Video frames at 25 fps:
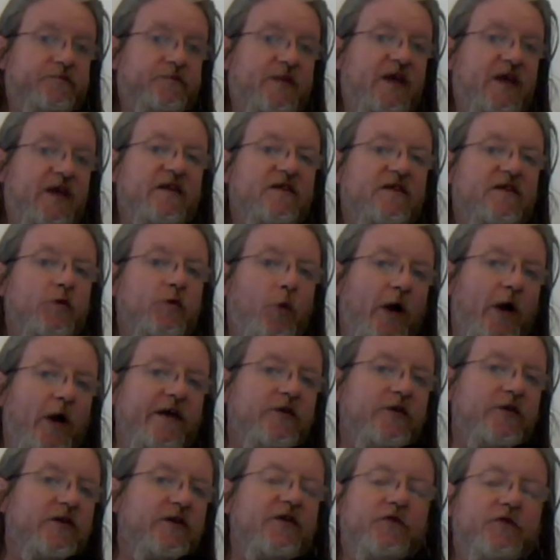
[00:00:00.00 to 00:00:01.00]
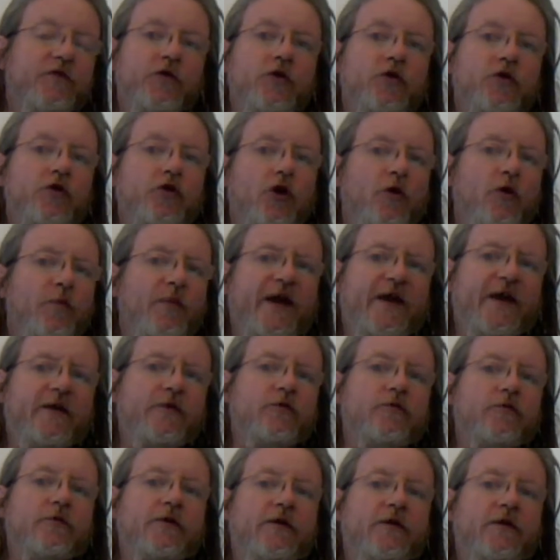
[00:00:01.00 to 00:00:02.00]
it's quite a different job,
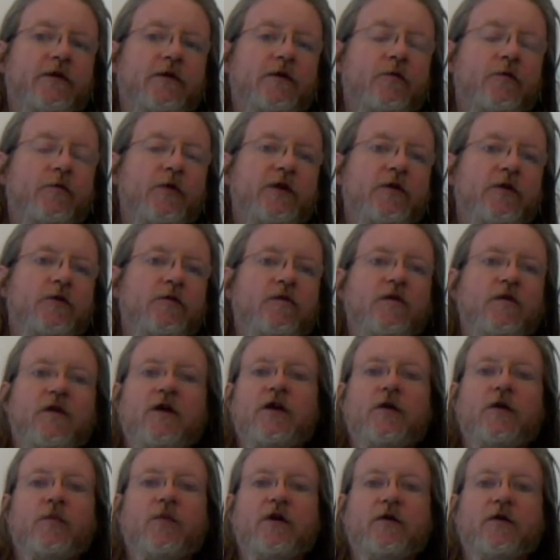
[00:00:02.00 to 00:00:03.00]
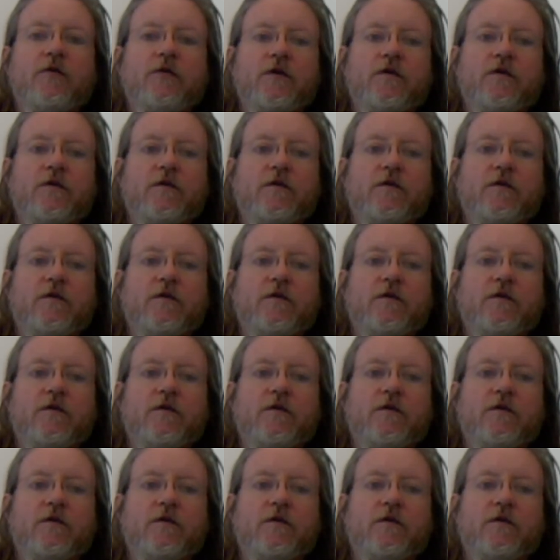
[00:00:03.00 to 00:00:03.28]
actually, when you think about it.